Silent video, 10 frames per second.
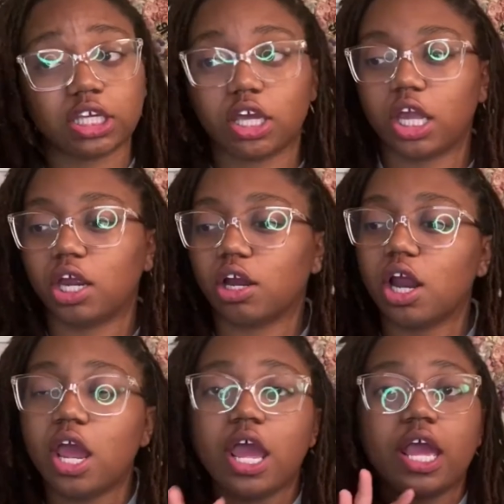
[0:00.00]
Your hair
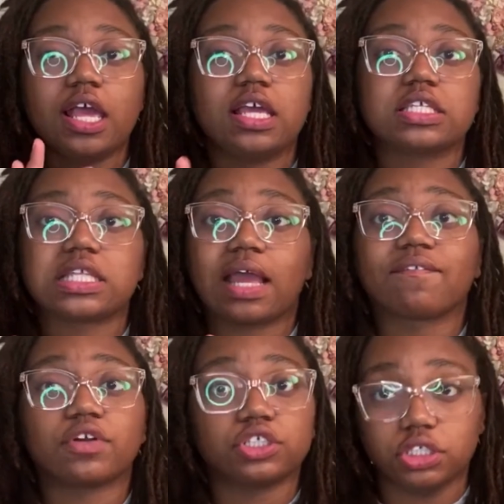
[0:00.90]
is like
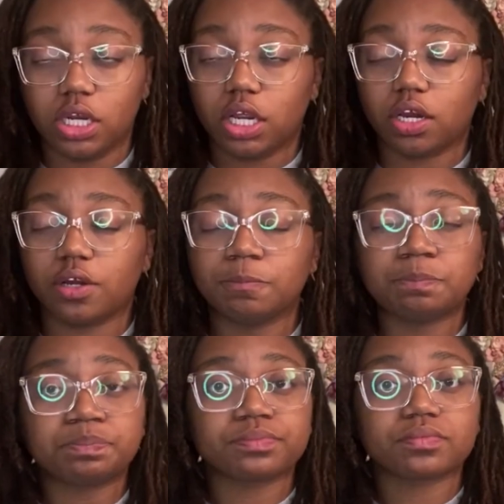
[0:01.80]
virgin hair.
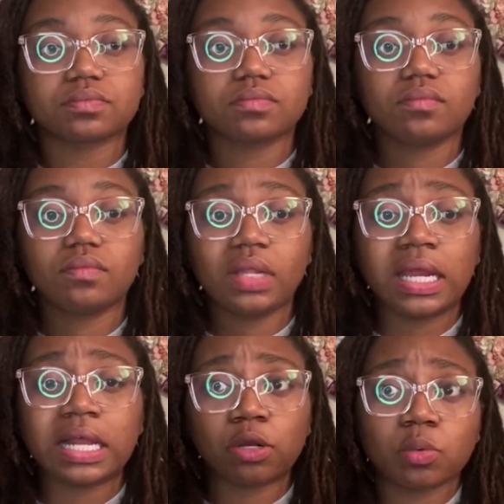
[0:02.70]

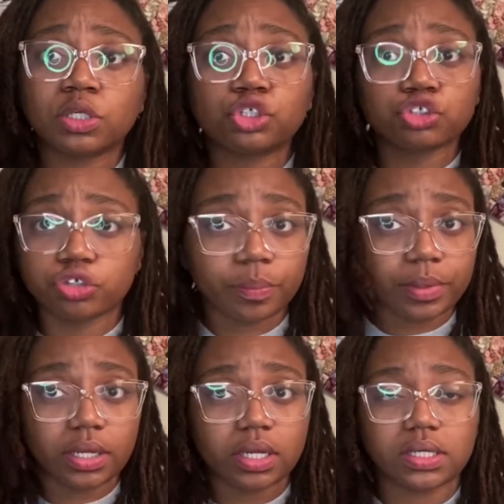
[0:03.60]
And I don't want to strip
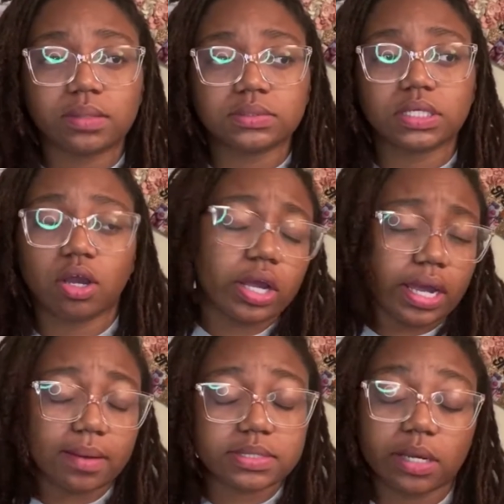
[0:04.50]
it. And I was like, okay.
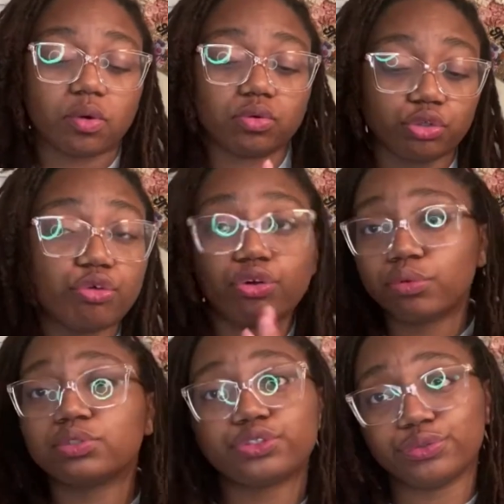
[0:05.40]
I was like, you do
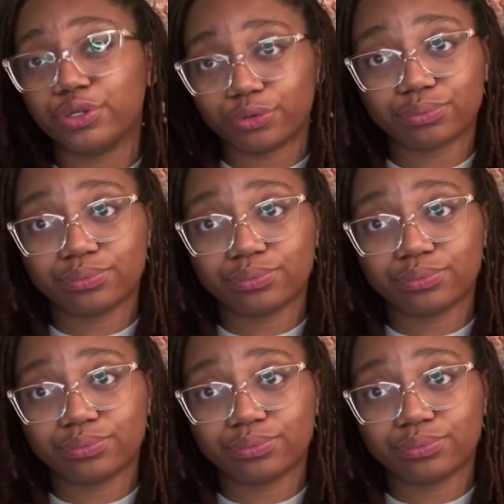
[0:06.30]
what you do.